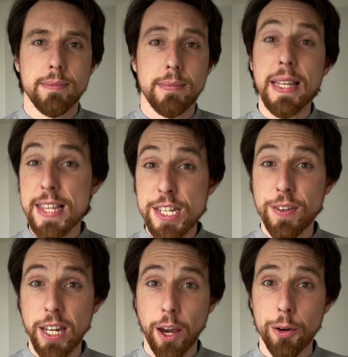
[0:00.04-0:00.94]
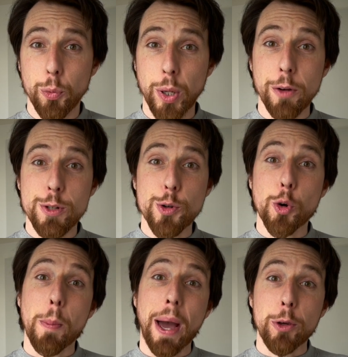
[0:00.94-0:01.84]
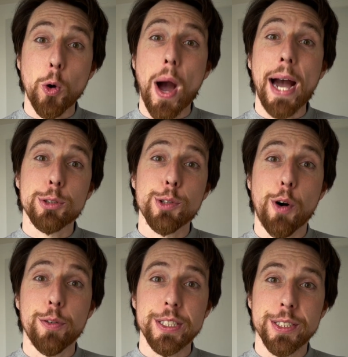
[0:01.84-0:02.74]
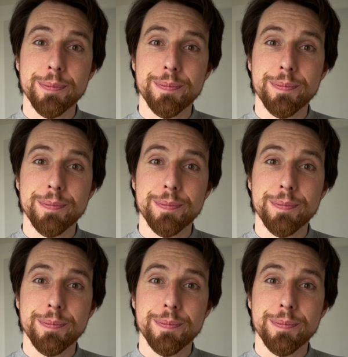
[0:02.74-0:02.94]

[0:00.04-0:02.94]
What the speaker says: In this video, we're going to talk about your out of office.